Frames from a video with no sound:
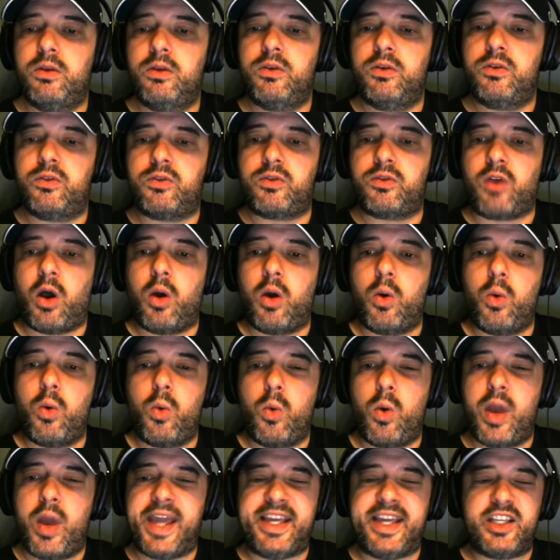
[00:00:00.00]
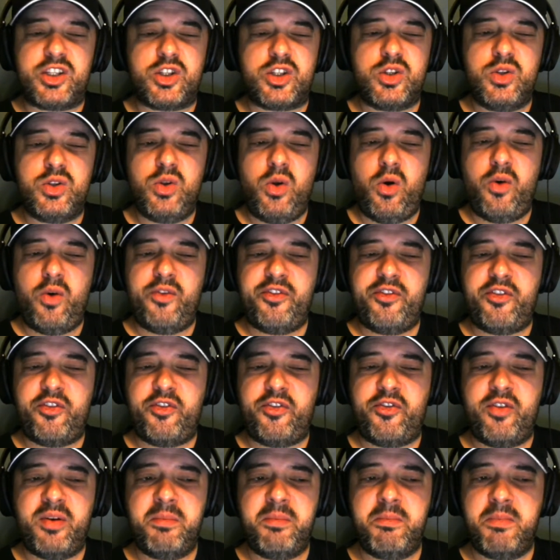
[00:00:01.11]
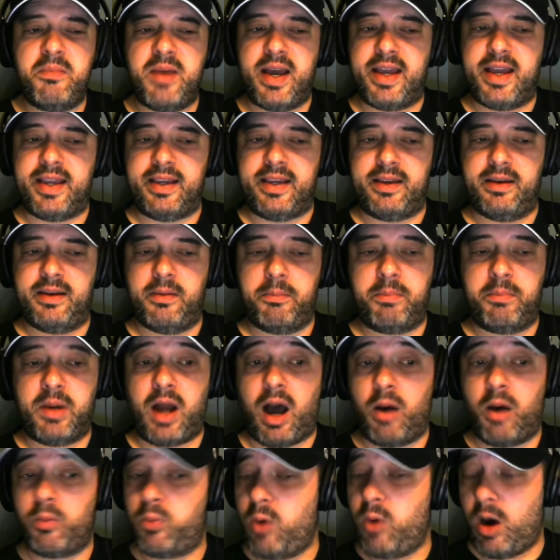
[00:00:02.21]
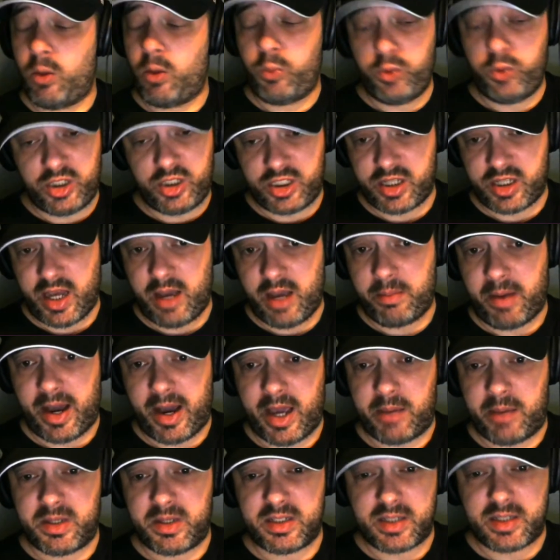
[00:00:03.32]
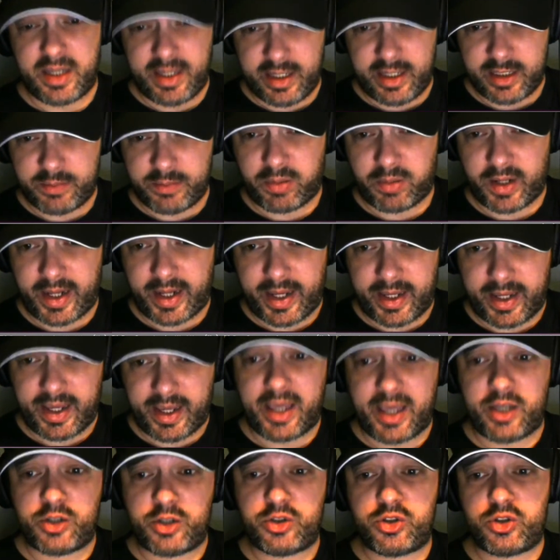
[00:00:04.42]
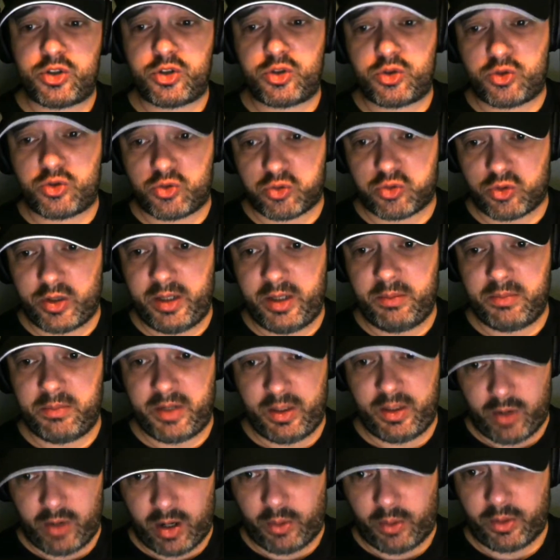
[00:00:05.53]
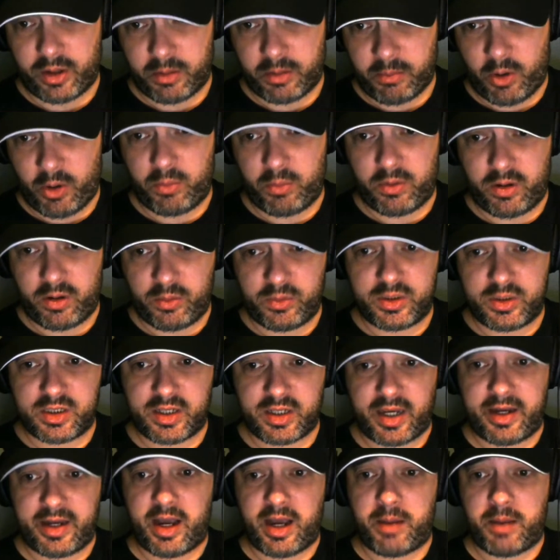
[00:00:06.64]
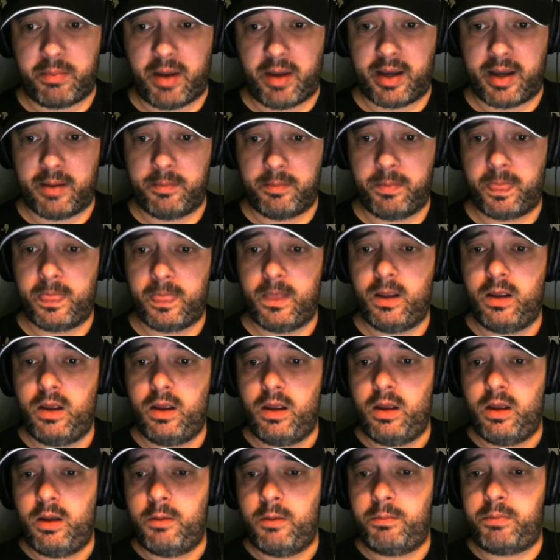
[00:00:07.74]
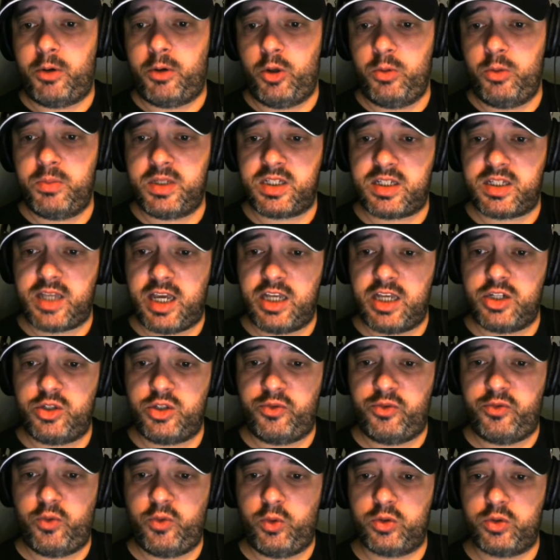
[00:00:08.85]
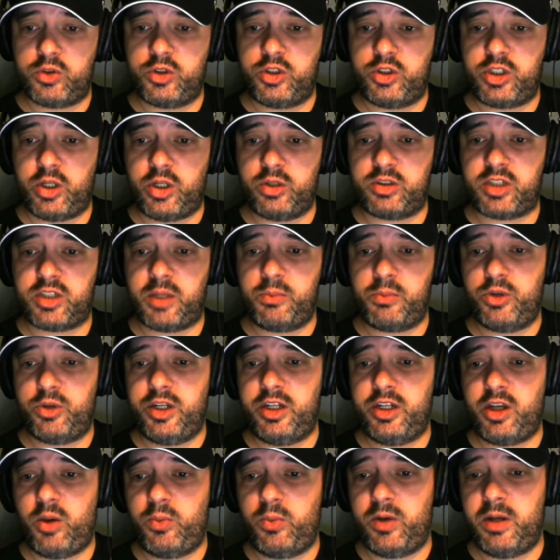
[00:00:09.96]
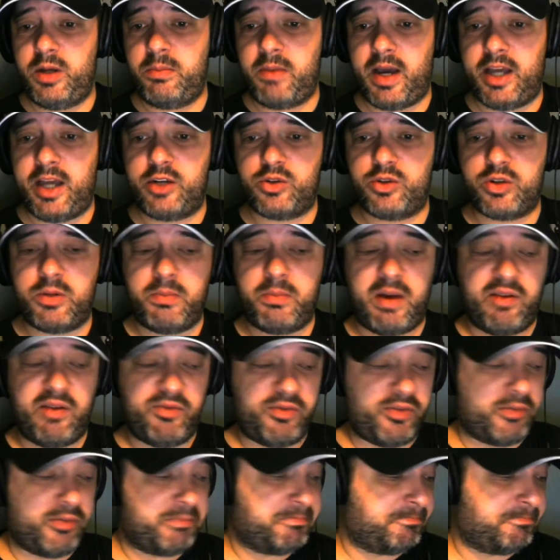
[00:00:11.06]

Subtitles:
So it's not for me. But what I would say about him is he is playing extremely well at the moment. I would say that about him. Bloomer says, your thoughts on Jose Mourinho winning Manager of the Month?